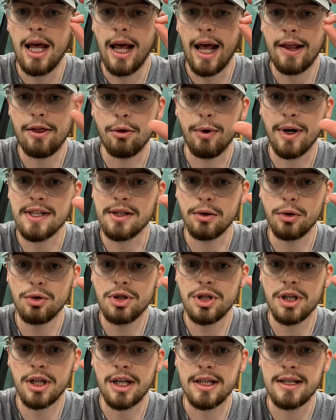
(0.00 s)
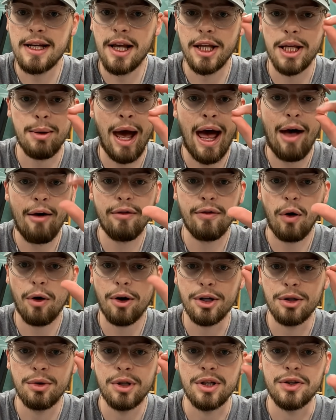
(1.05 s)
And the resolution can tell you how far
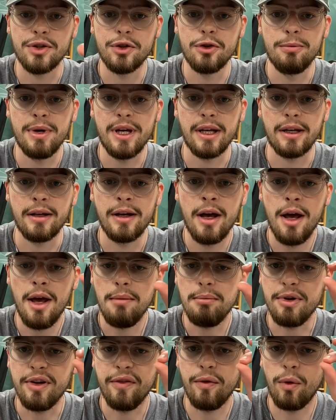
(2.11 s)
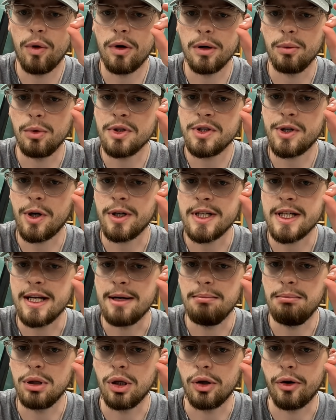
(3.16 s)
you can zoom in before it will start to
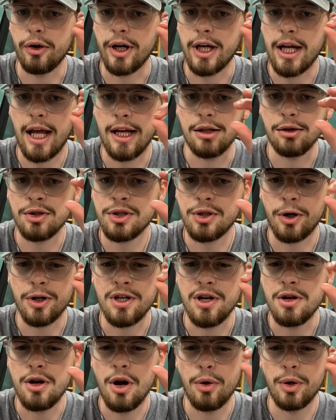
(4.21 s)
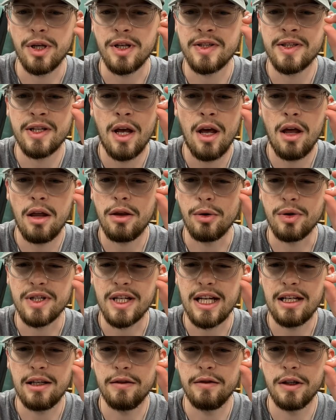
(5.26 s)
get blurry and you'll start to notice those
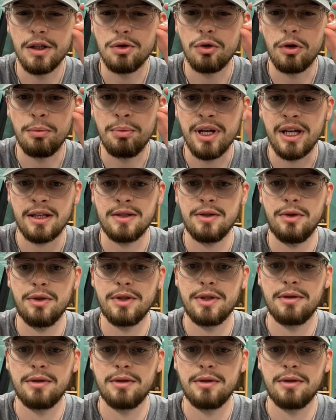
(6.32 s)
individual pixels.